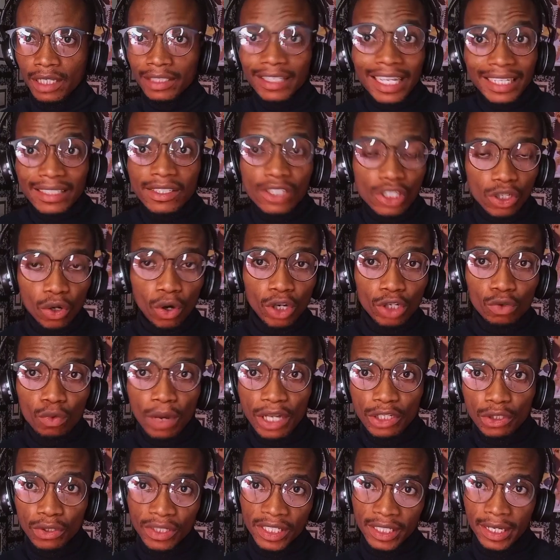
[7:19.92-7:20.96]
That is the only
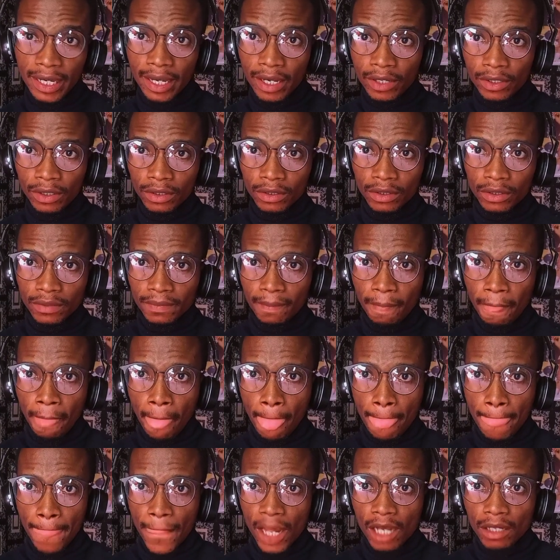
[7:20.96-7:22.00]
way you scale.
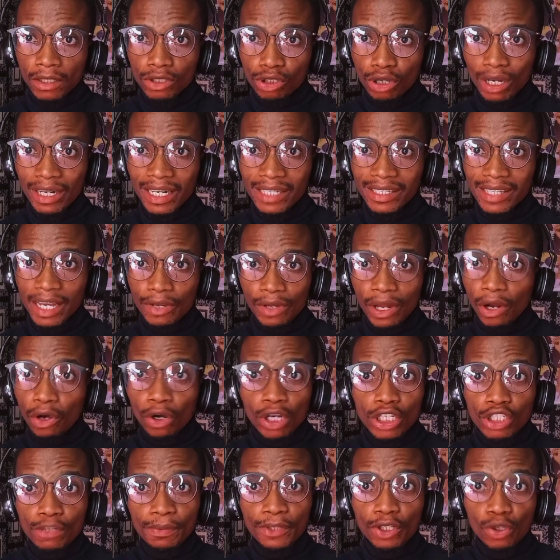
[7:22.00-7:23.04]
Do you understand? You're not
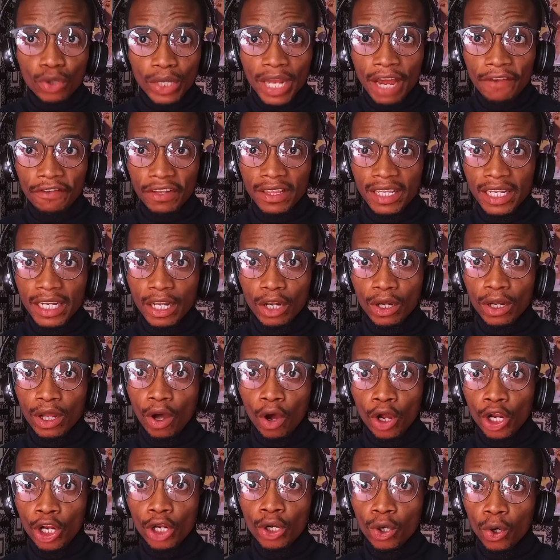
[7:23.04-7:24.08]
going to be doing everything
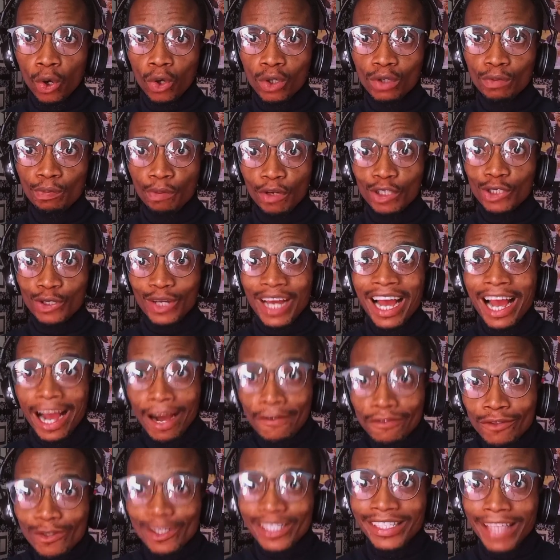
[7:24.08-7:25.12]
alone, but you
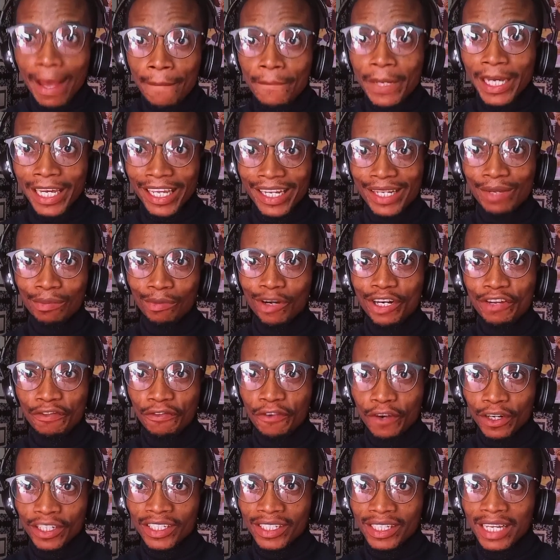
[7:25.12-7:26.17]
have to start making the money
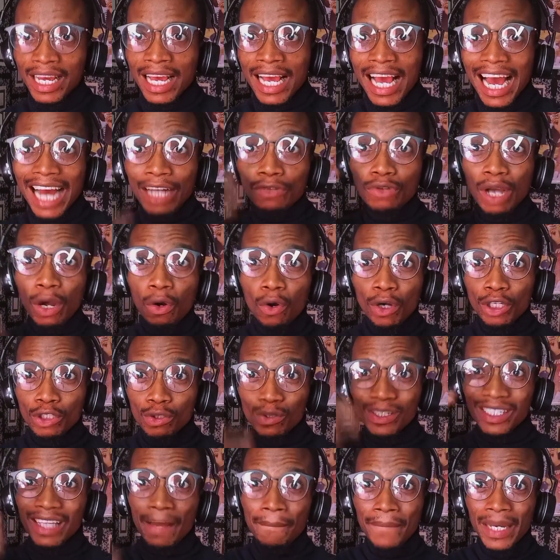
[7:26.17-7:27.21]
first. And you are going
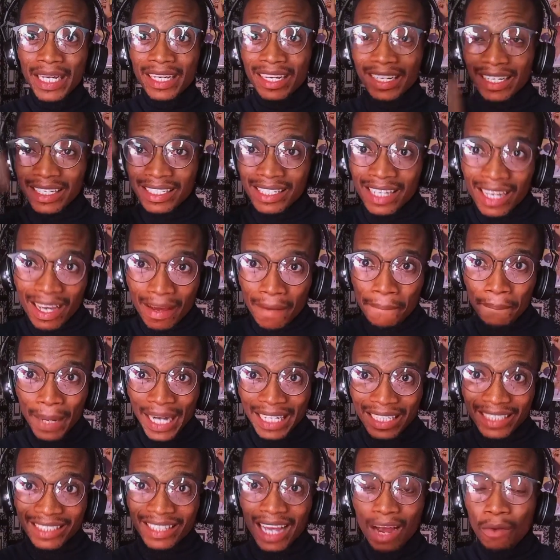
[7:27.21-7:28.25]
to start making it
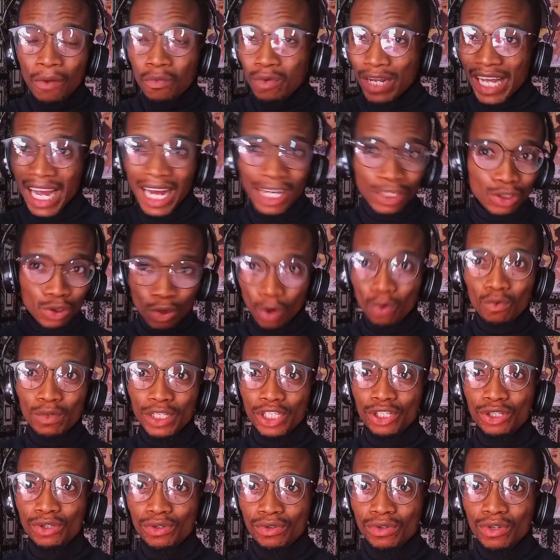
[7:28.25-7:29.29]
by the time we are done
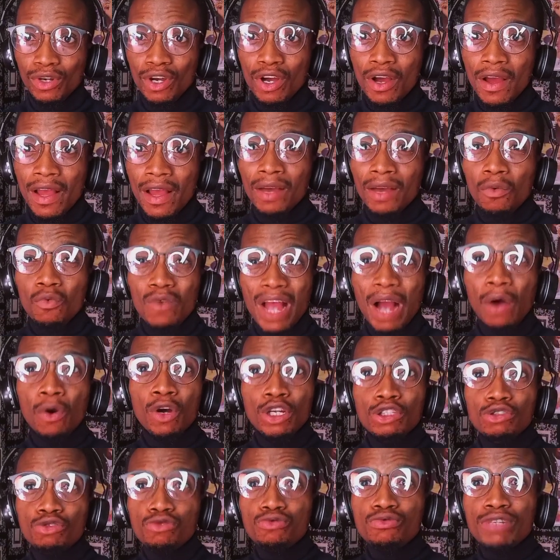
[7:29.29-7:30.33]
with you. We are
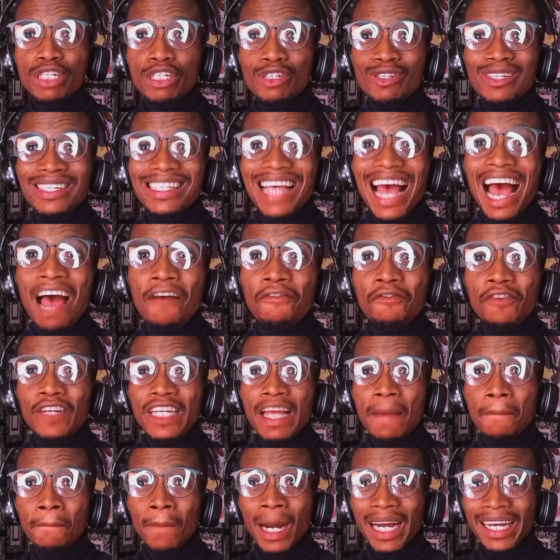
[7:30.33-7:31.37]
going to reduce
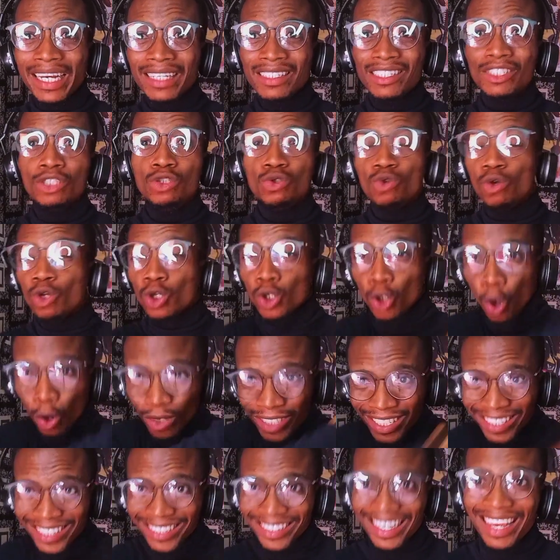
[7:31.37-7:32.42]
affiliate marketing to
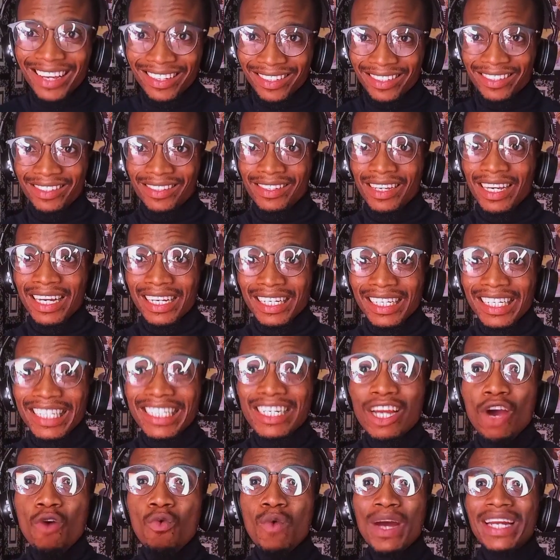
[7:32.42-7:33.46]
nonsense in
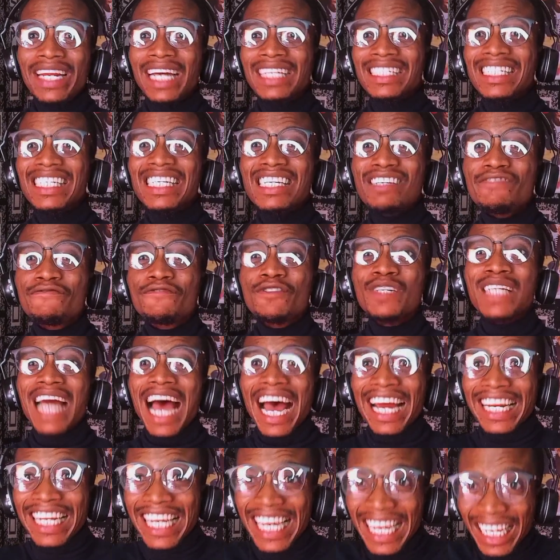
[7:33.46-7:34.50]
a way that even
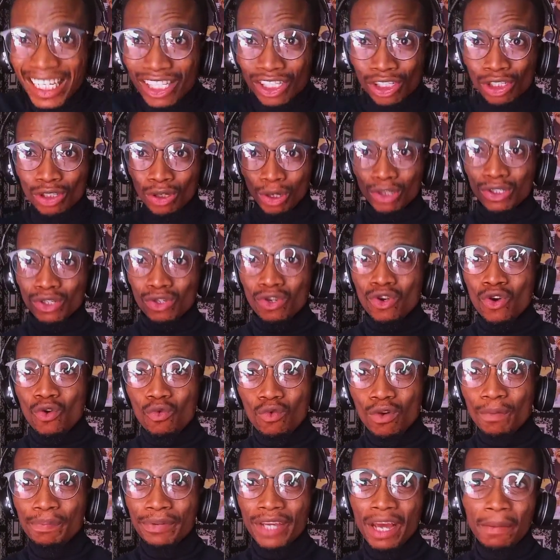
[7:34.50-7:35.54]
an idiot
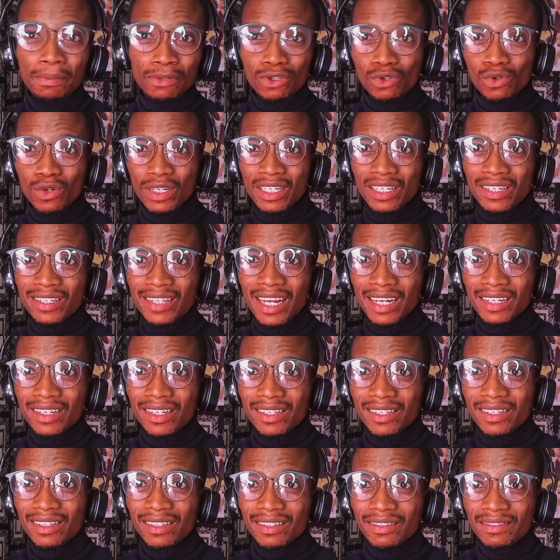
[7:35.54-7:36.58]
will be able to understand
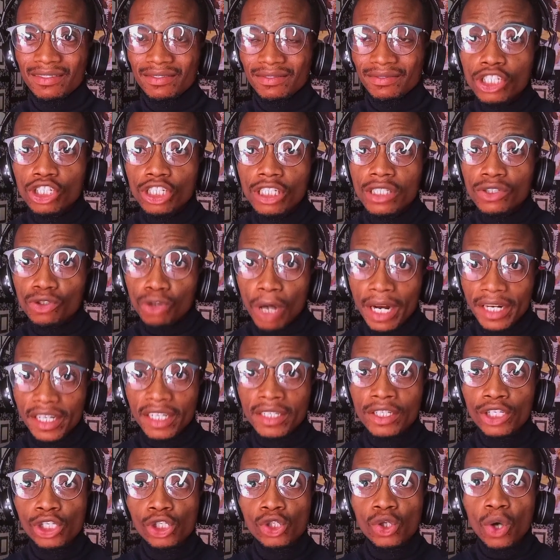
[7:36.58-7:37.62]
it. This
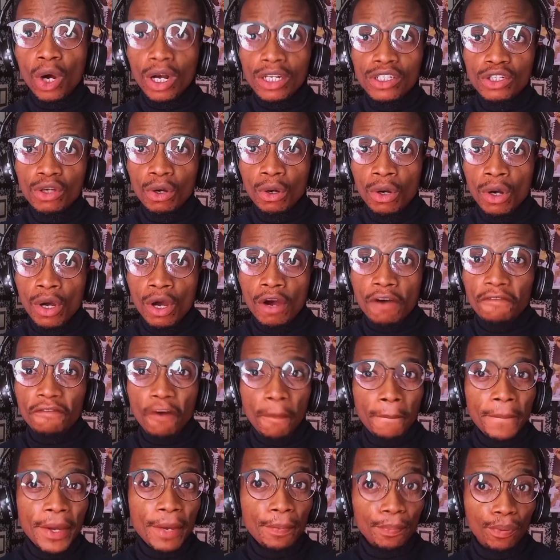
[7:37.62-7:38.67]
training is also
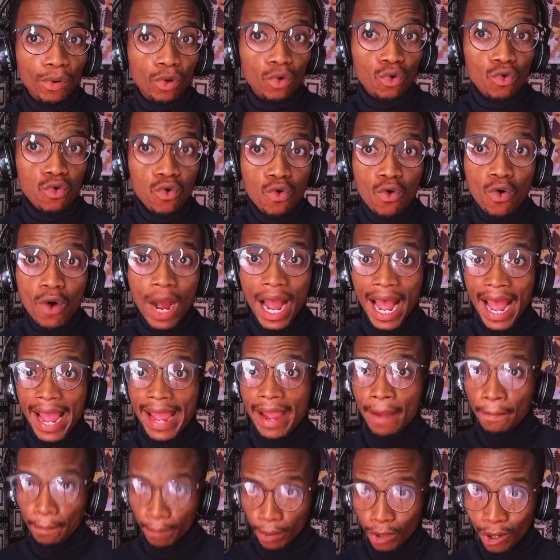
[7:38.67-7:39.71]
for people who are
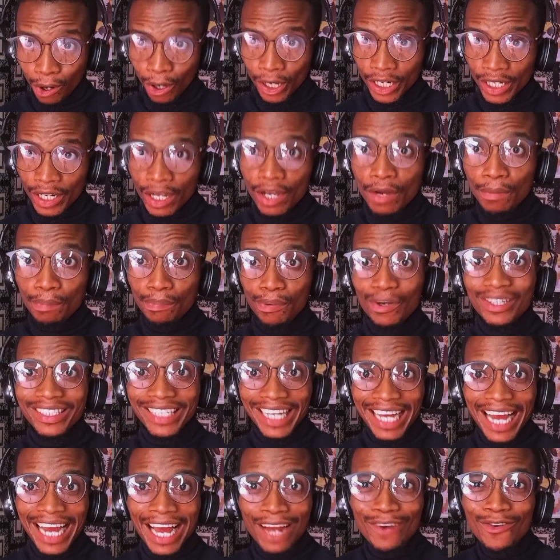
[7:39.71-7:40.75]
employed but
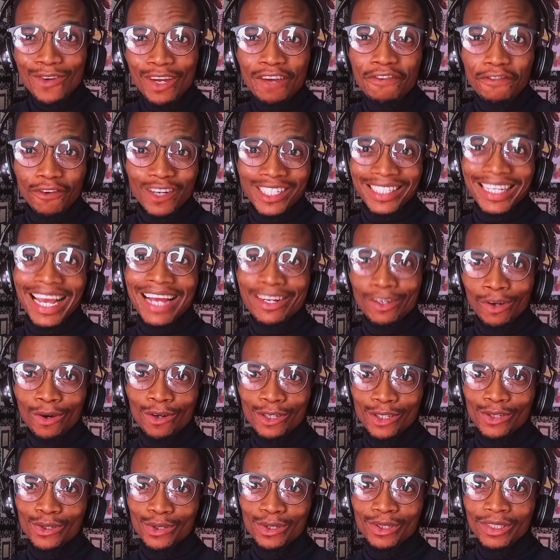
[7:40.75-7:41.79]
they are looking for side
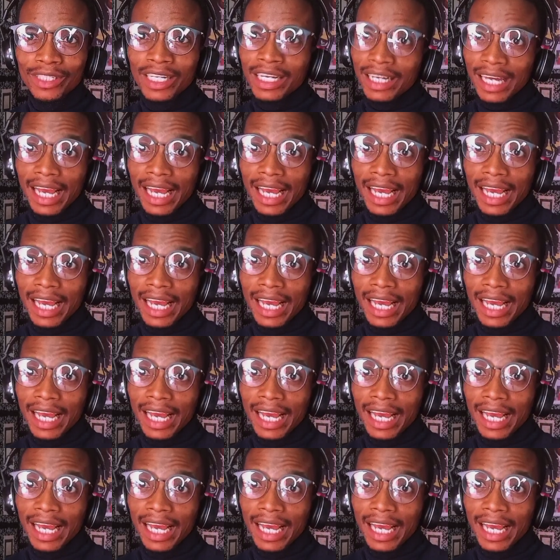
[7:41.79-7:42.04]
hustle.